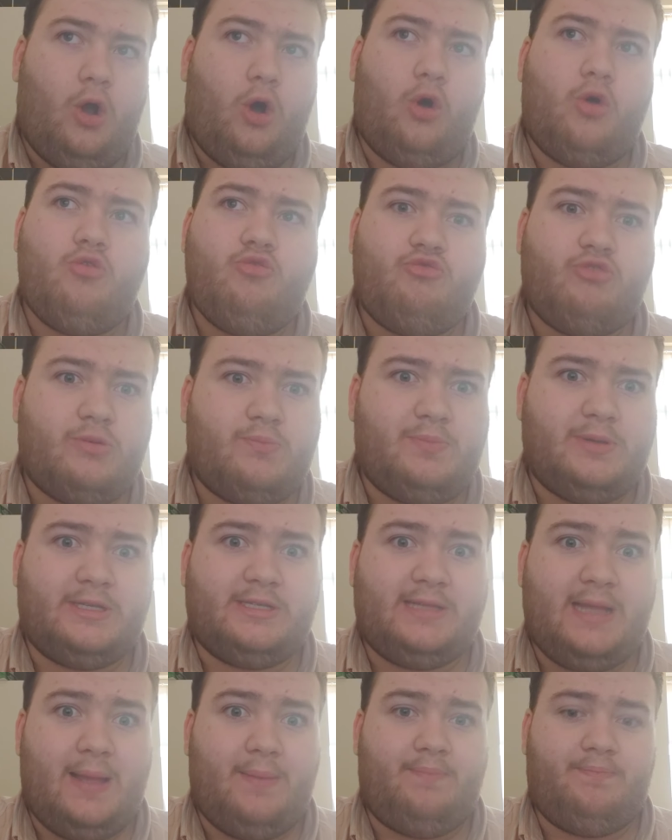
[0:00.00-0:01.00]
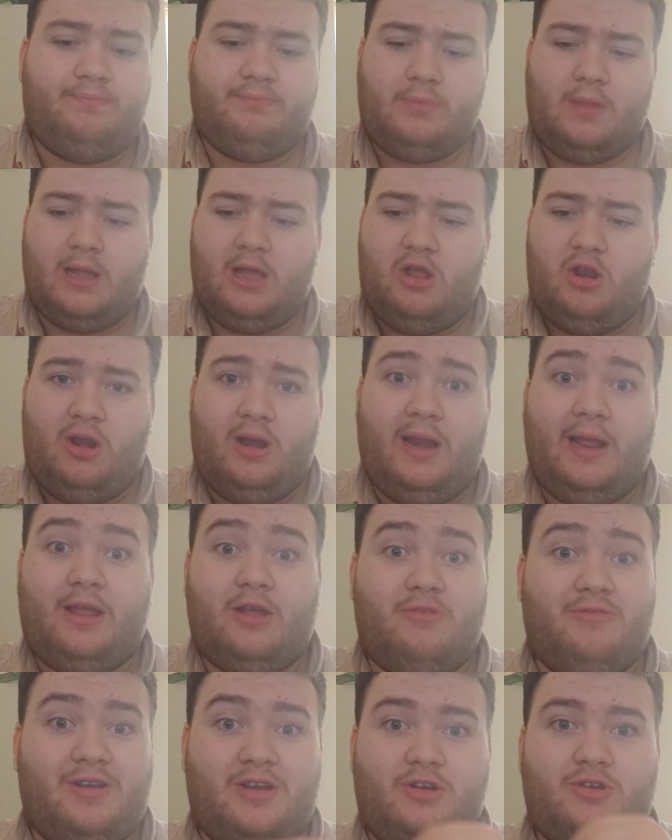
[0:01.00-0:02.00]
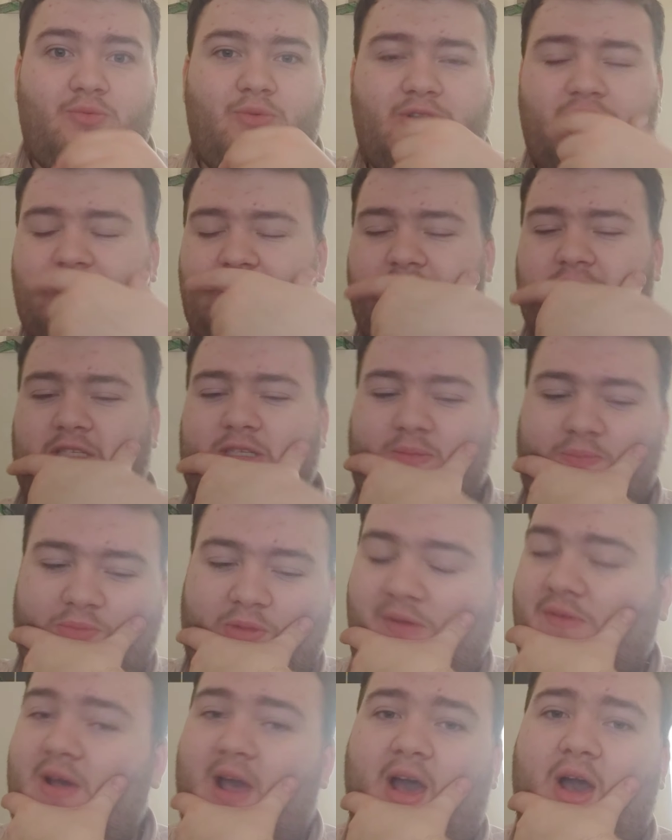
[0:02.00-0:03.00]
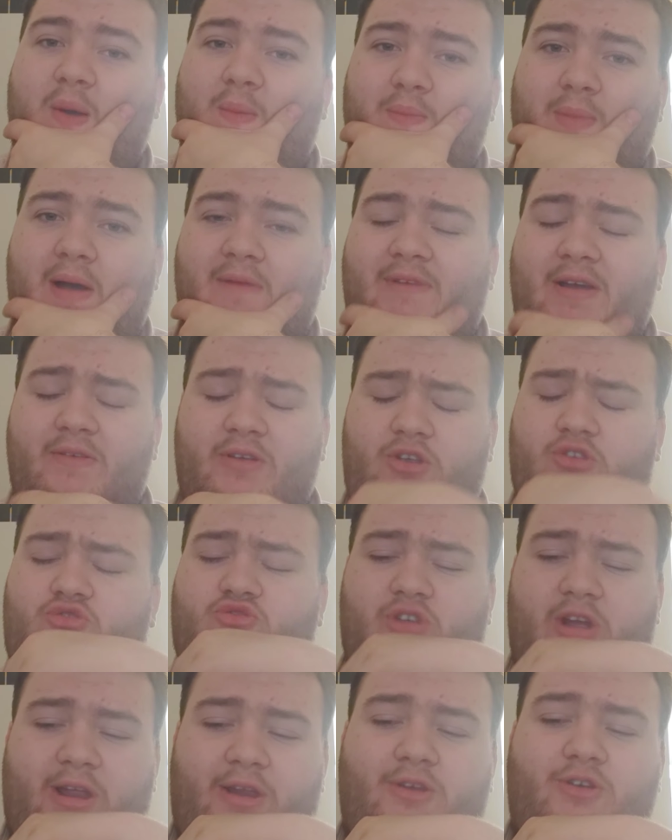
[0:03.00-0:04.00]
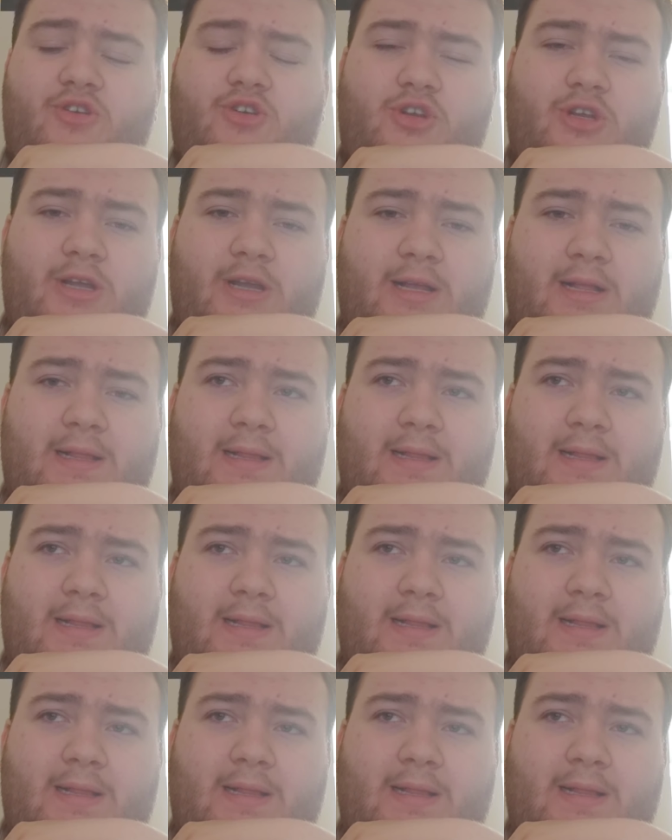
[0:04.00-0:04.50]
100% licorice, which is very strange.